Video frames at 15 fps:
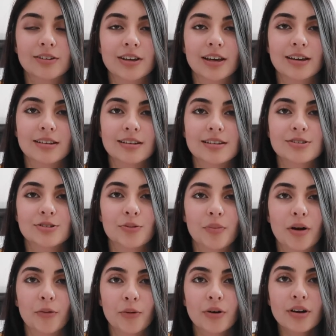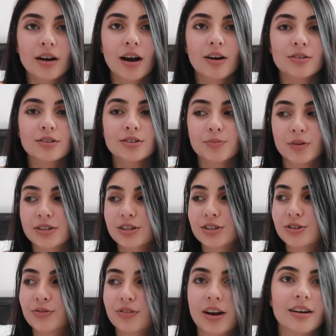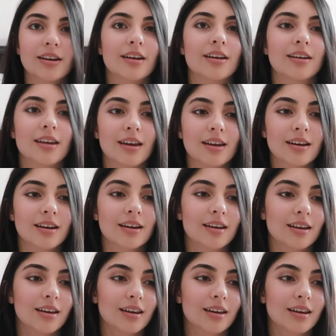okay, these are my work hours, Monday to Friday, like